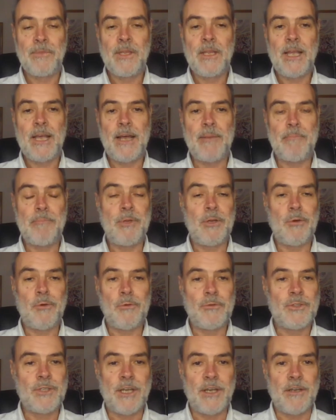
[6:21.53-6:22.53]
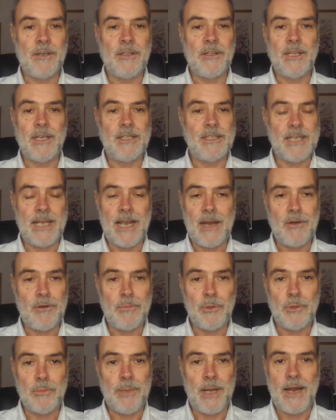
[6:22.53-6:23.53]
Um, but also they're
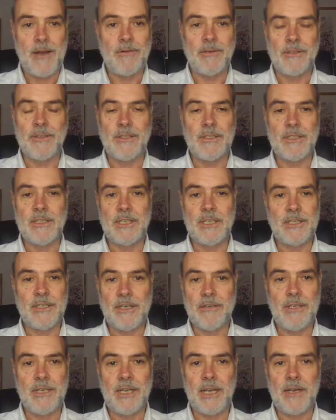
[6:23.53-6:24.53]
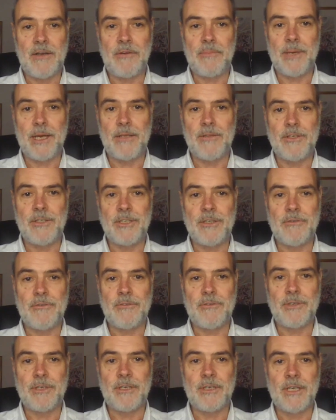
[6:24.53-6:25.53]
terrible parents and they don't care about the
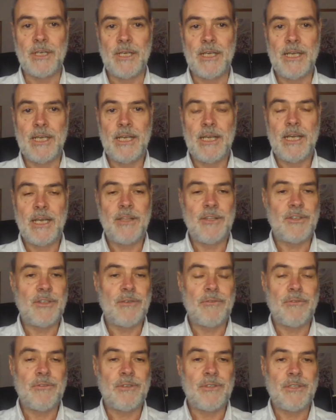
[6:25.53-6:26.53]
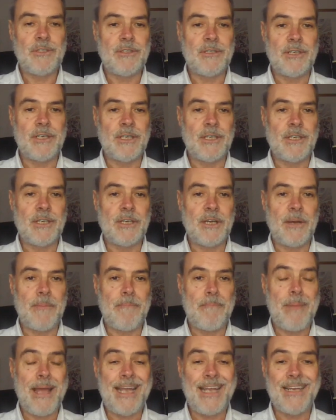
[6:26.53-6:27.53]
children. And the children are just a, a
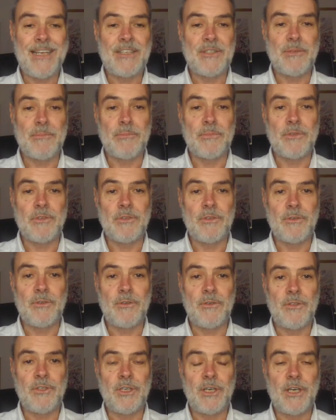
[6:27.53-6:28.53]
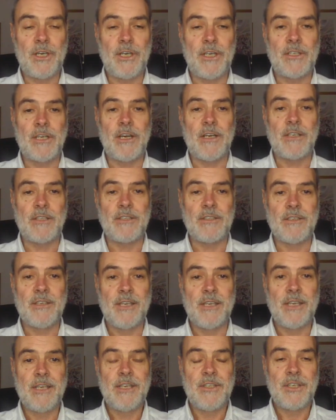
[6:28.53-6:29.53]
mechanism to to hurt us.
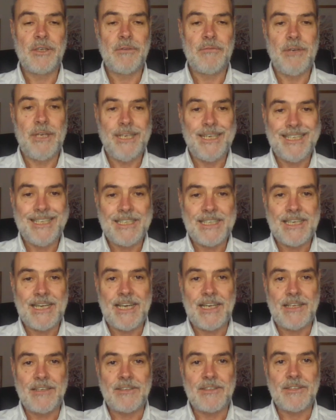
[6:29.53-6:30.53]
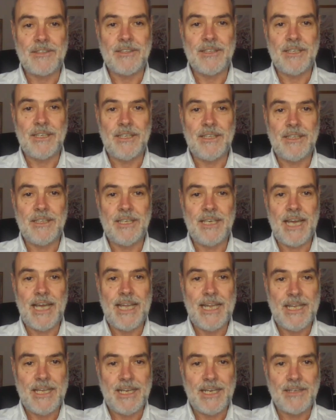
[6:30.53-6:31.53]
So you really need to get into the the
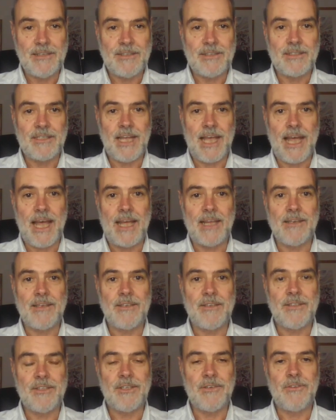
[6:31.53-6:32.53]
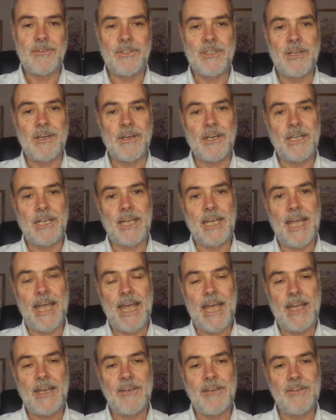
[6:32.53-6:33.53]
alienator's head, so you can start getting
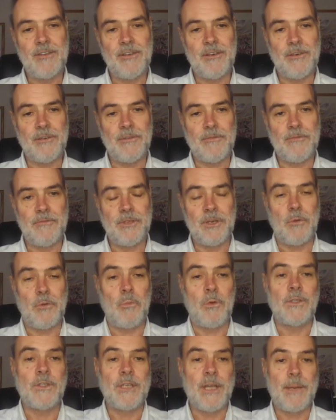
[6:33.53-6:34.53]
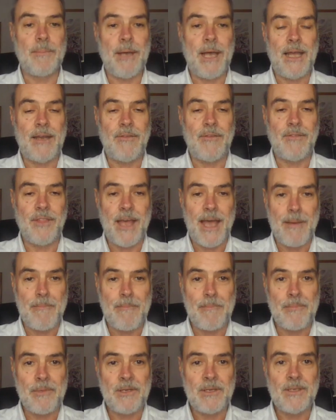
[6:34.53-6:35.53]
ahead of you know, one step ahead of
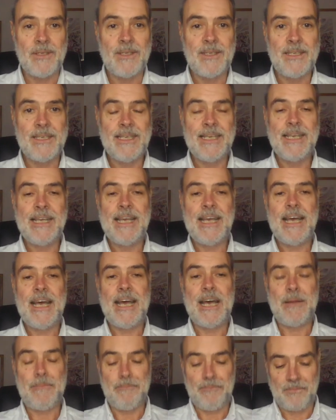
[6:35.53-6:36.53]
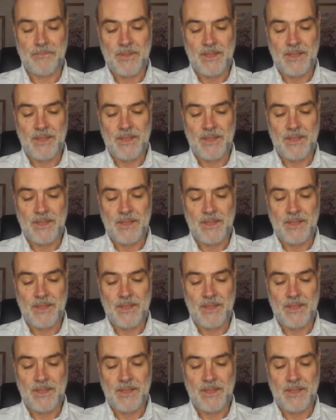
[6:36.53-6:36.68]
them. Mm-hmm. Um,